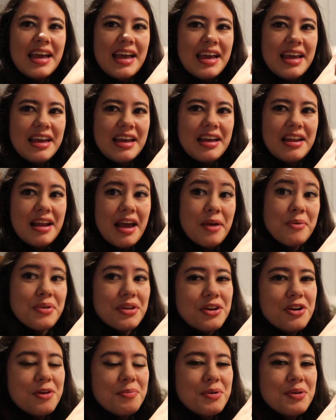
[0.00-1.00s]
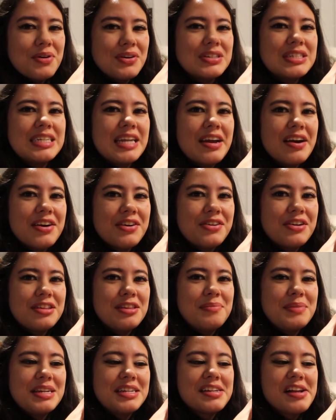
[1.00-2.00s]
and I really hope you all stay hungry in
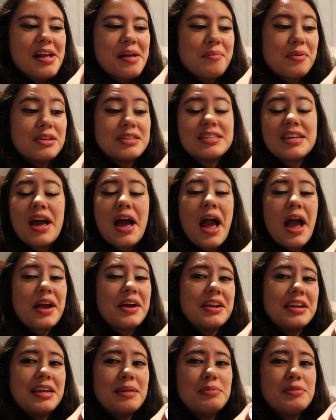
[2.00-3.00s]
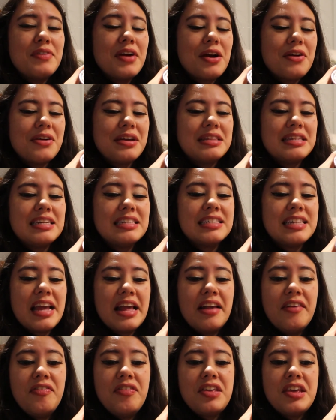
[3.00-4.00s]
the meantime because I'm going to keep devouring this
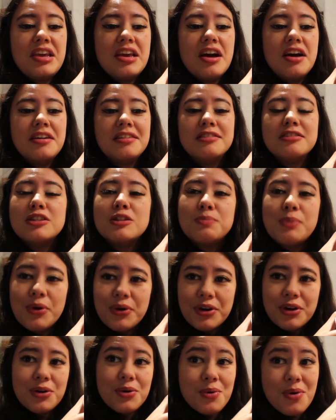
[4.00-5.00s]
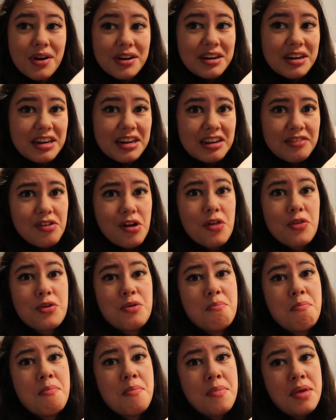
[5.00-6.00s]
and the unspoken quantity of
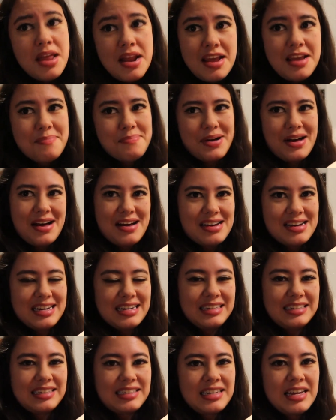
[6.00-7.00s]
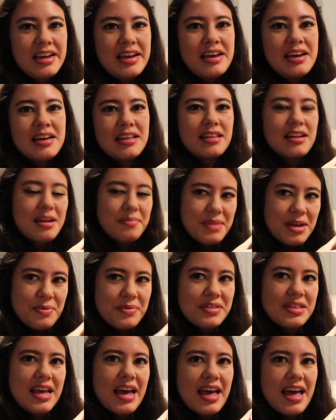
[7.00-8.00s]
other mini pies that I made
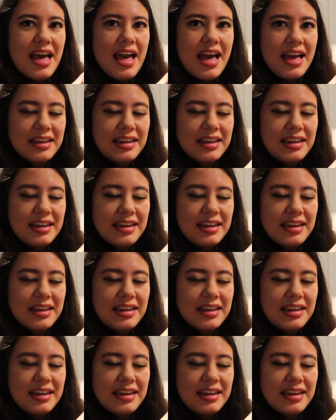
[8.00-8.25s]
with that